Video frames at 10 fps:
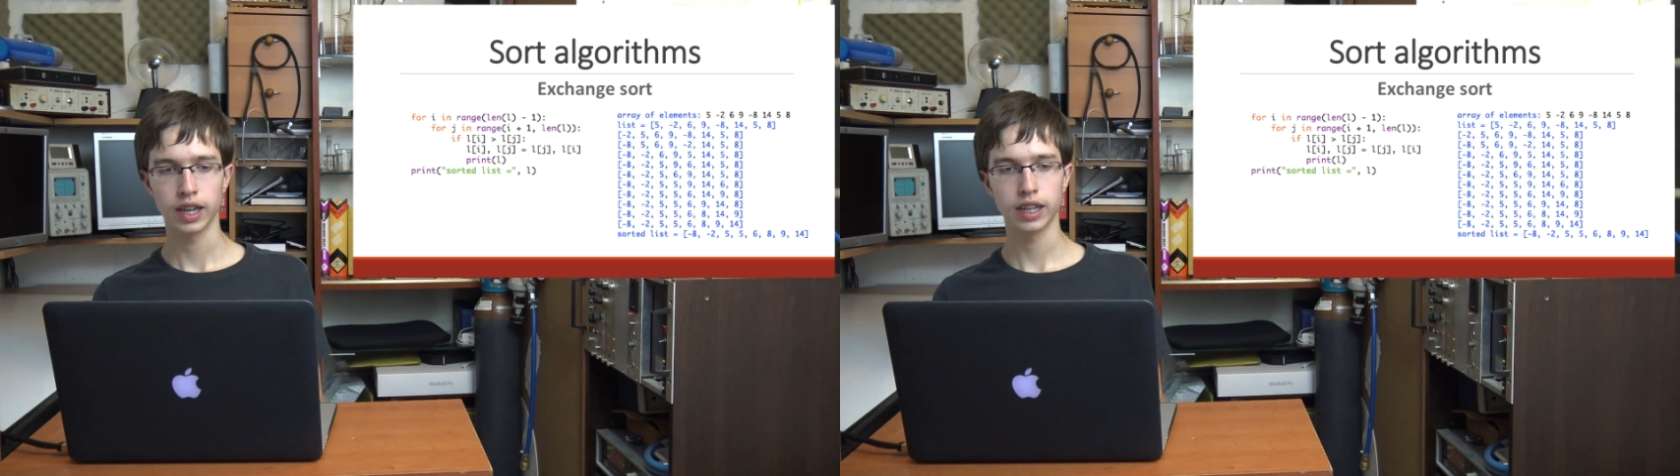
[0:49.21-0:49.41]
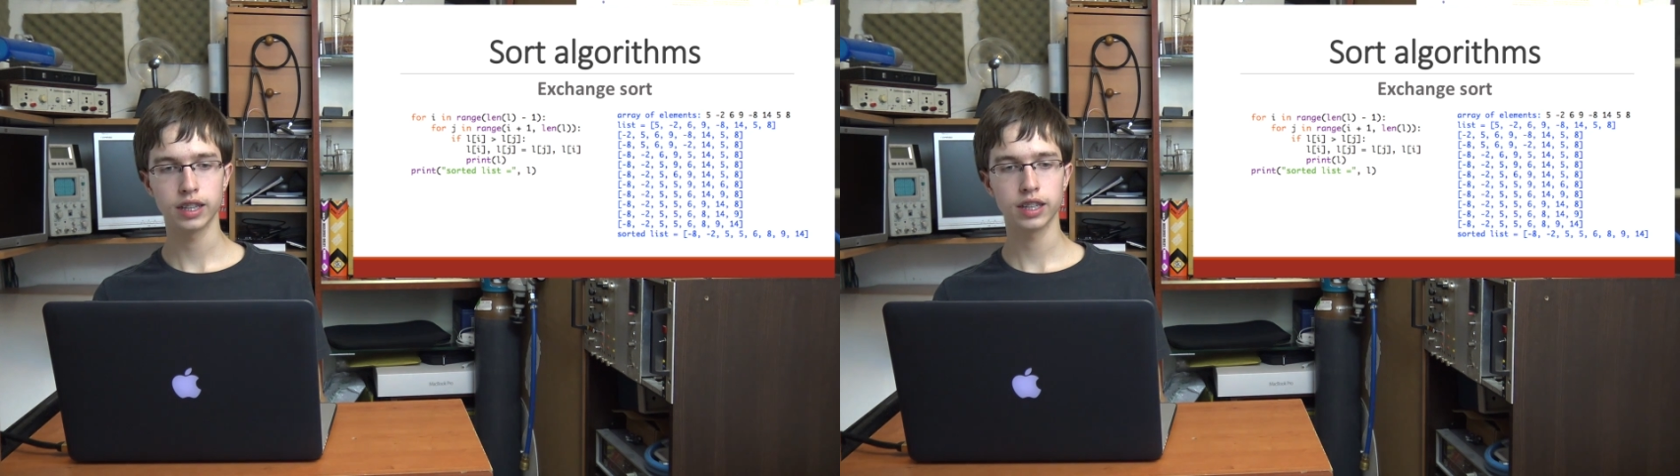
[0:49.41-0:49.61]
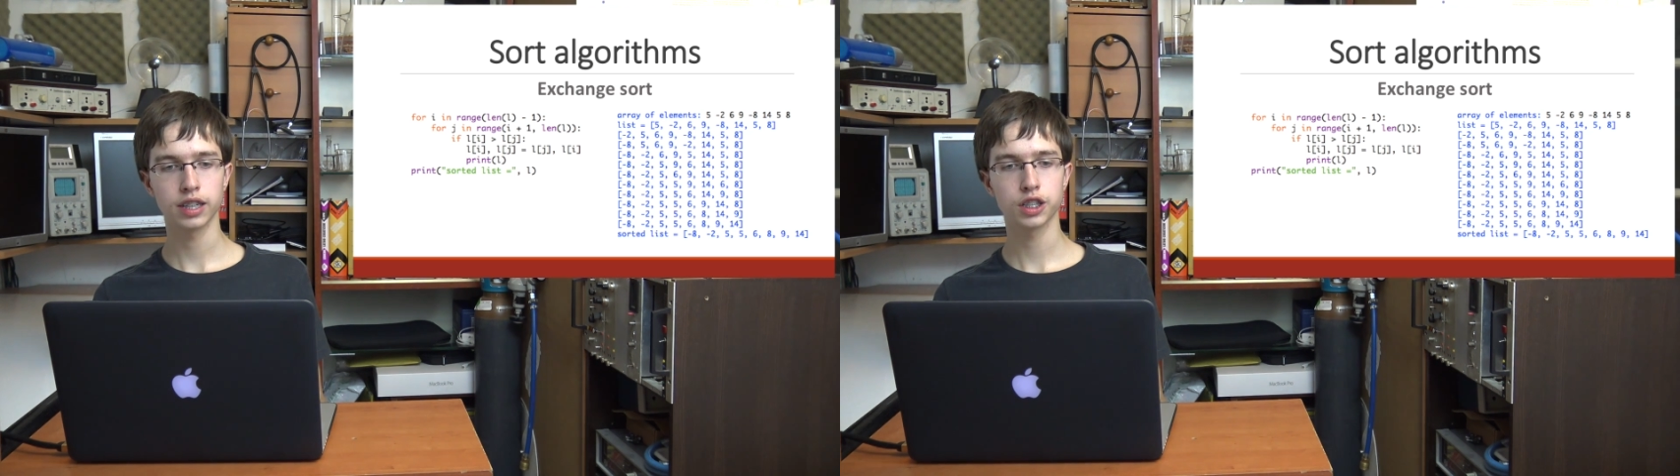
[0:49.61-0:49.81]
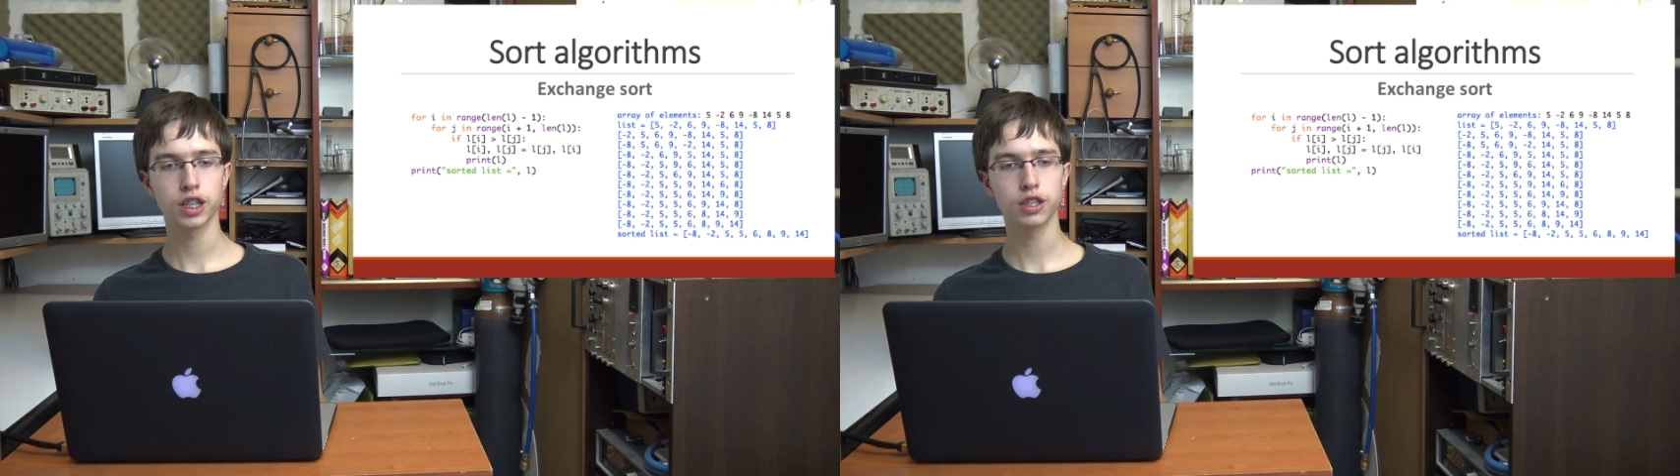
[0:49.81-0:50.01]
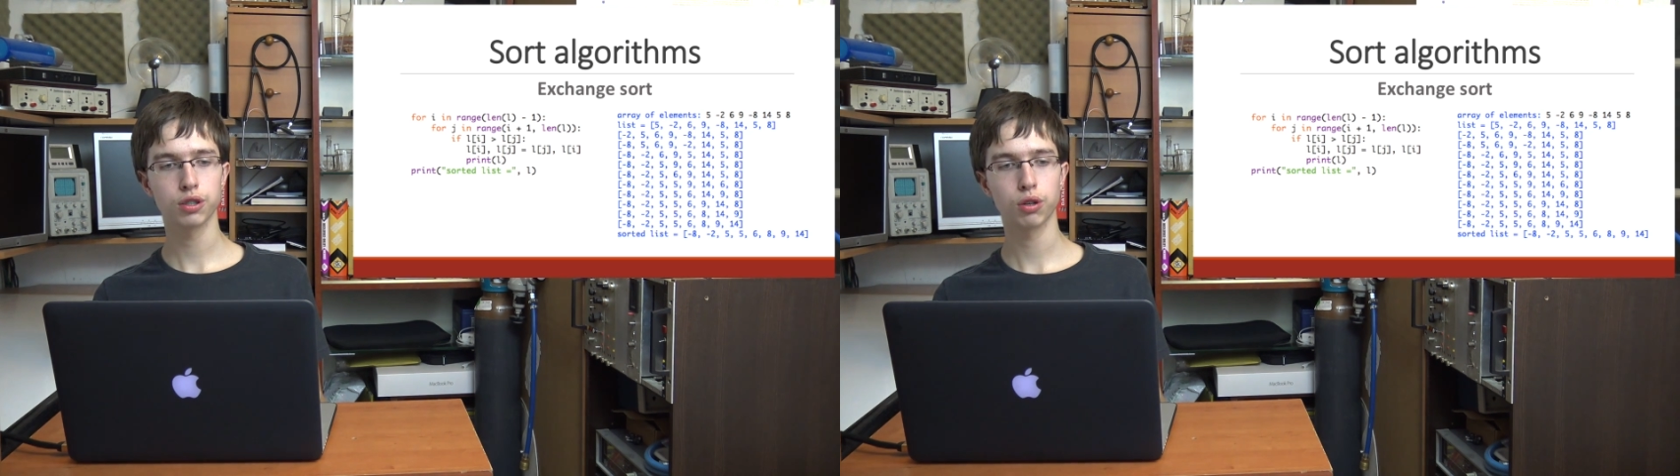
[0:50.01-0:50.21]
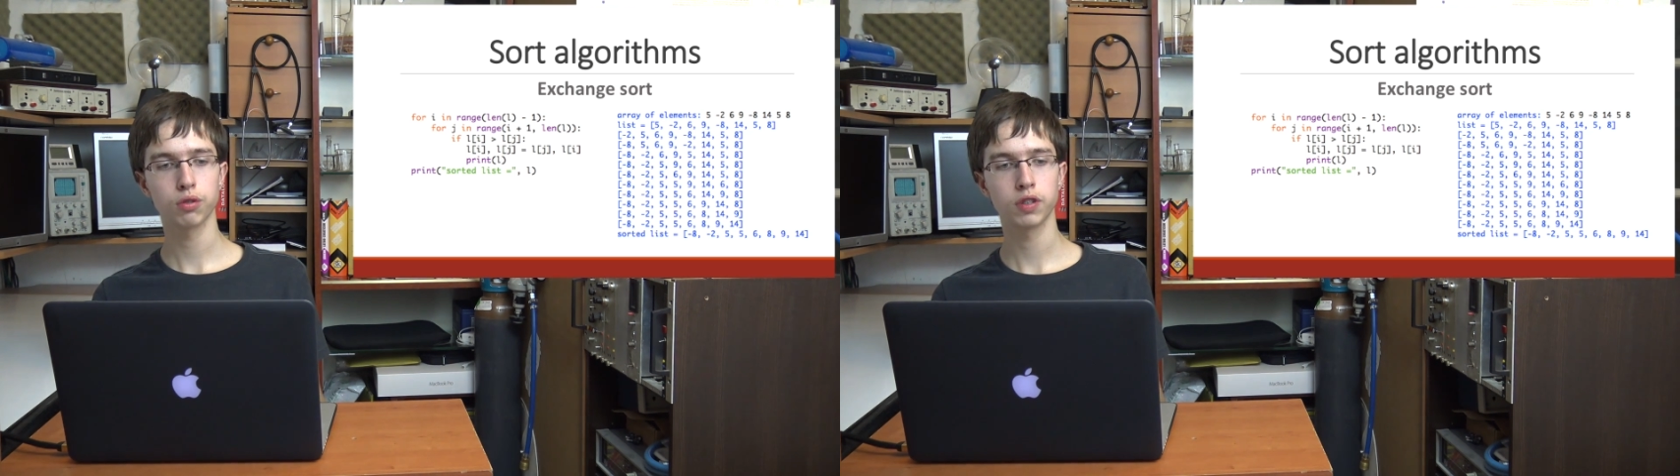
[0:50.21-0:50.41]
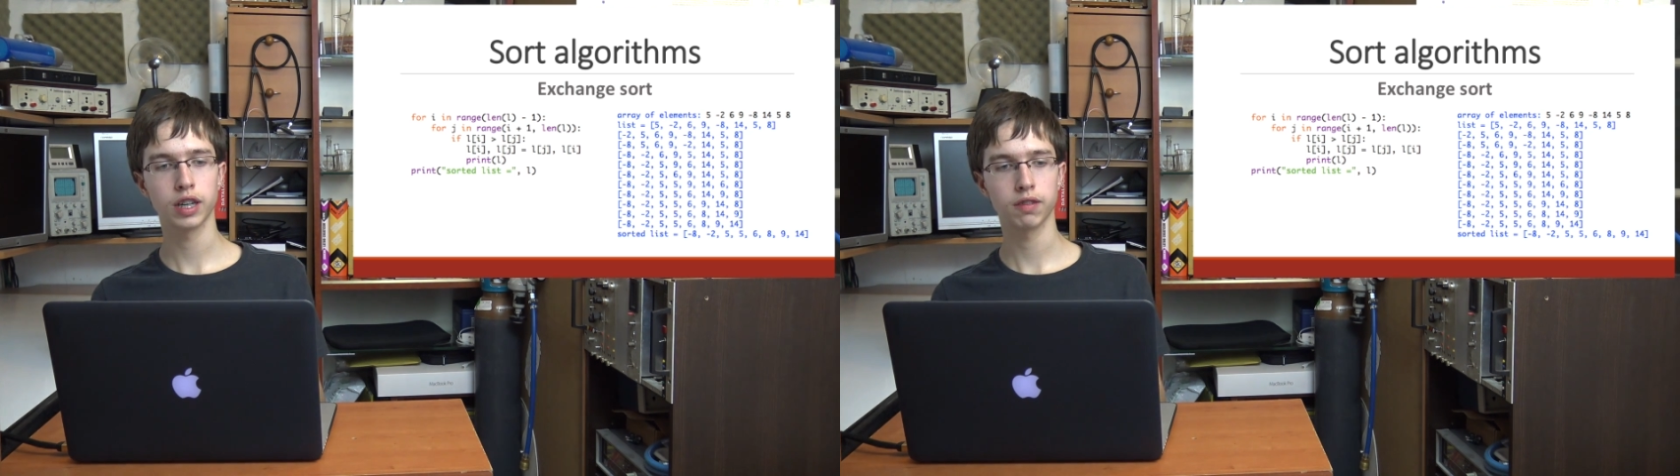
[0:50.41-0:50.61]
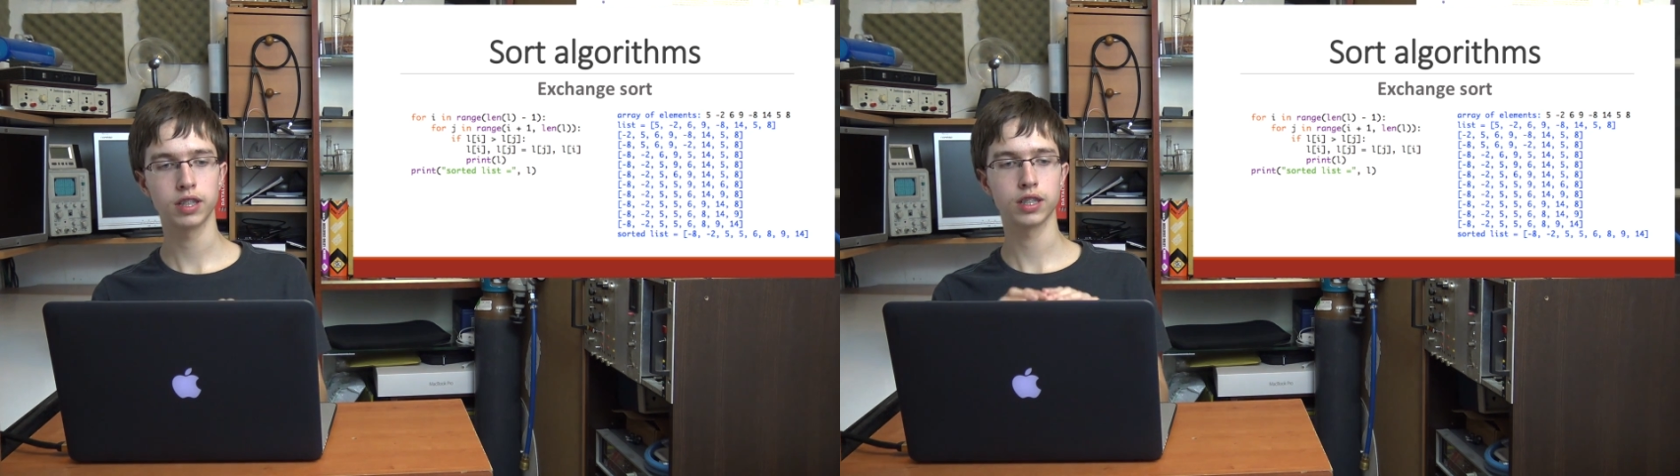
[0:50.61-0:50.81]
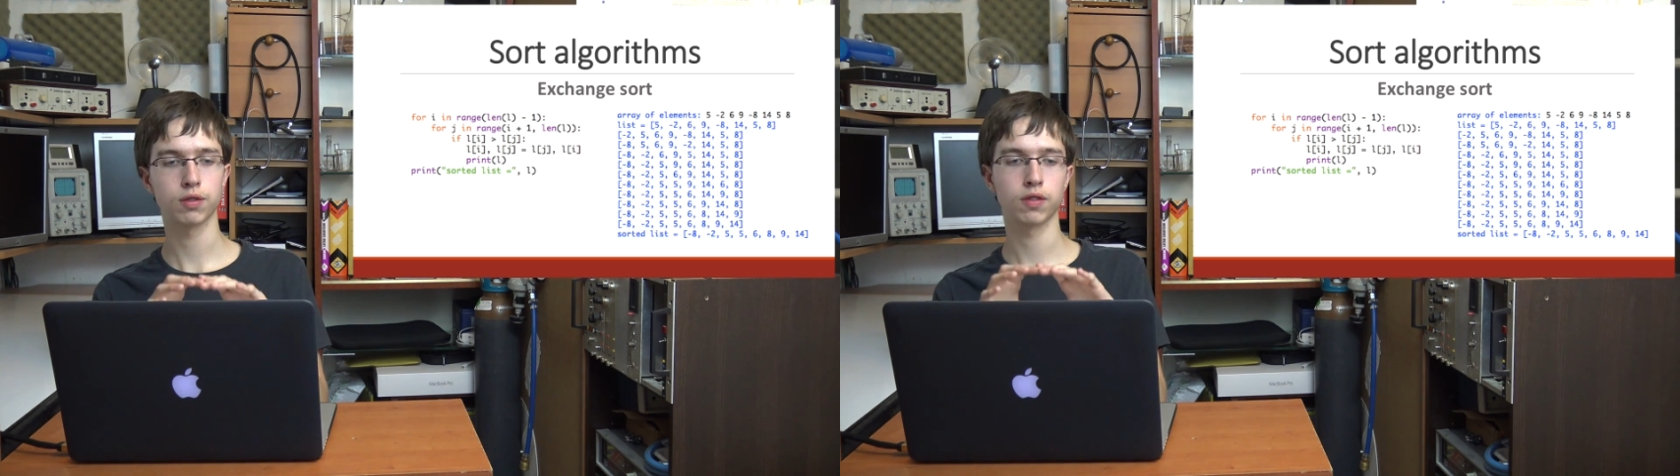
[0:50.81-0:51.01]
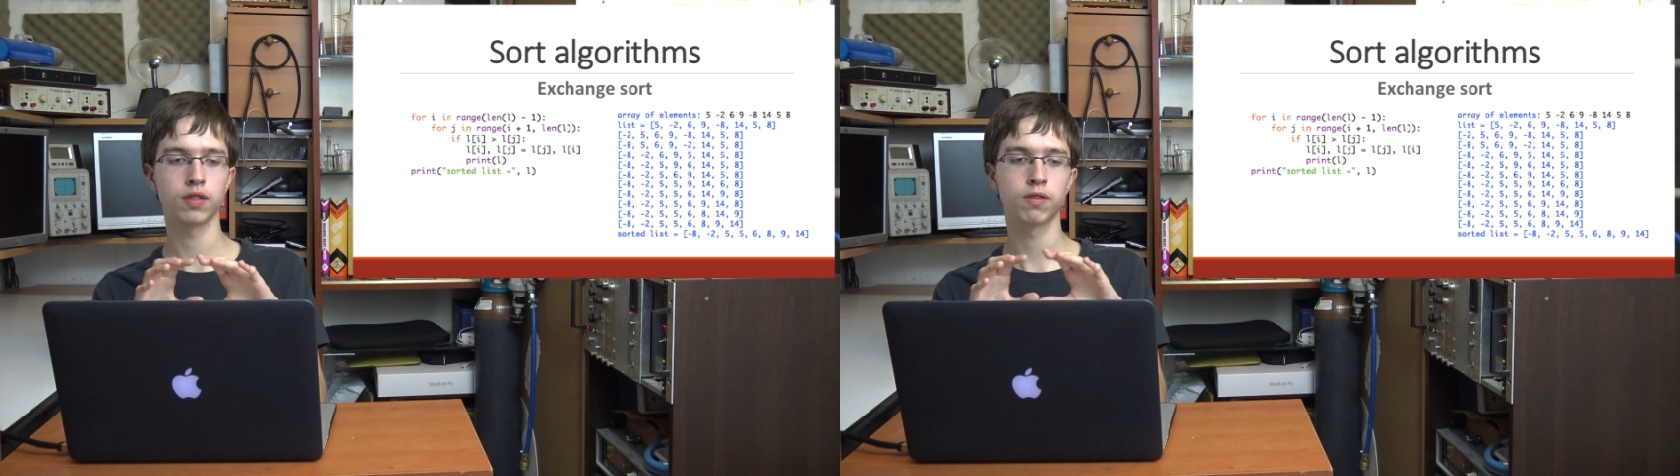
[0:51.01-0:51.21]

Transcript: In the exchange sort we have this um,